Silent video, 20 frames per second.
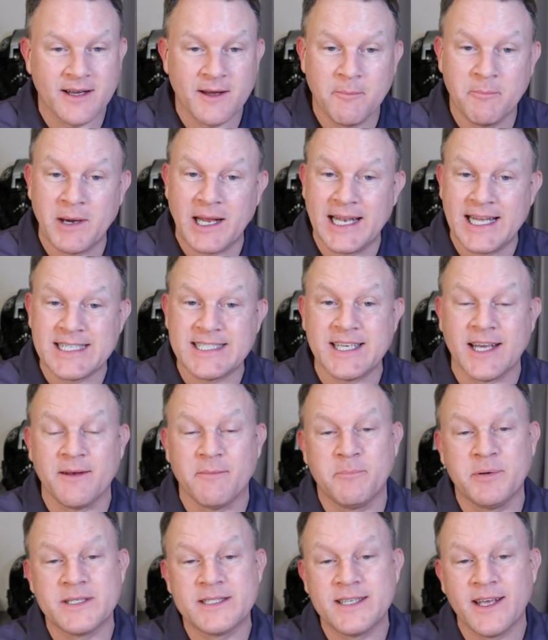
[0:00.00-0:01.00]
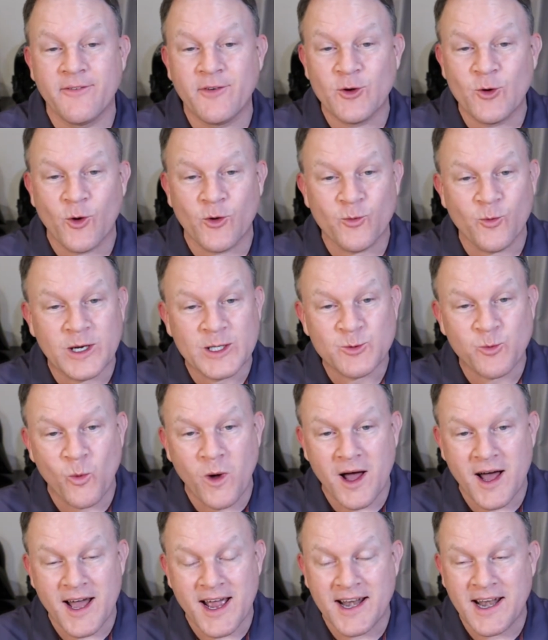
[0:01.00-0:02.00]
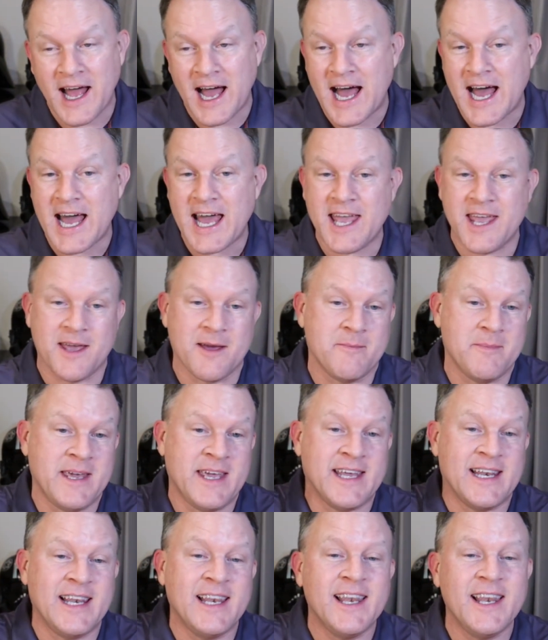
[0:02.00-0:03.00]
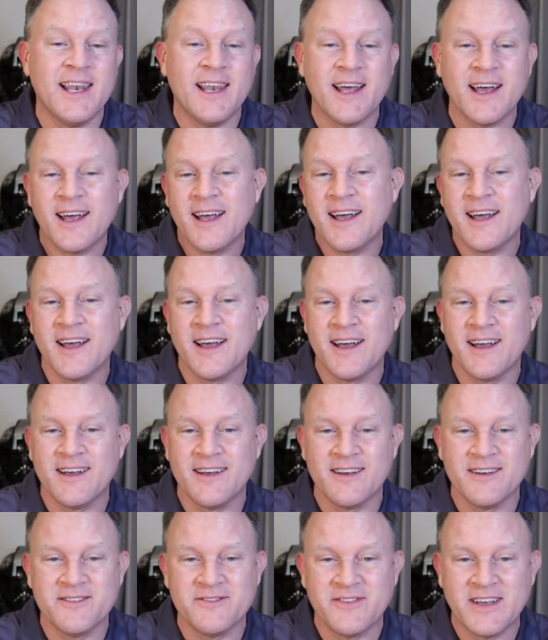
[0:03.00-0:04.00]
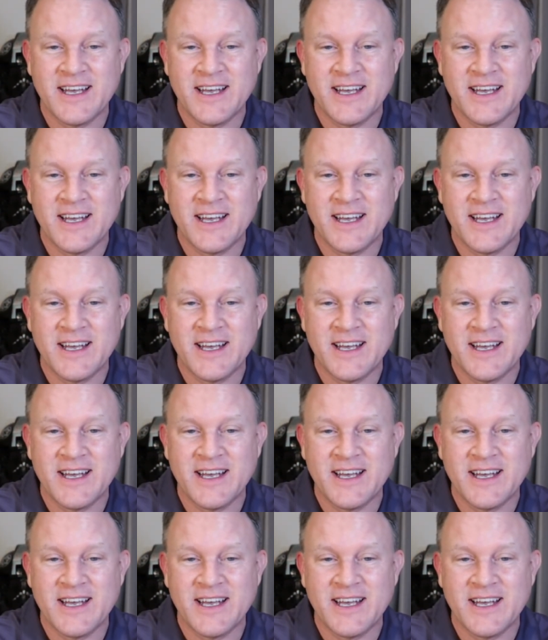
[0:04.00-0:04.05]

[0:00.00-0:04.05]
But listen, Pacific Northwest wine, I am in love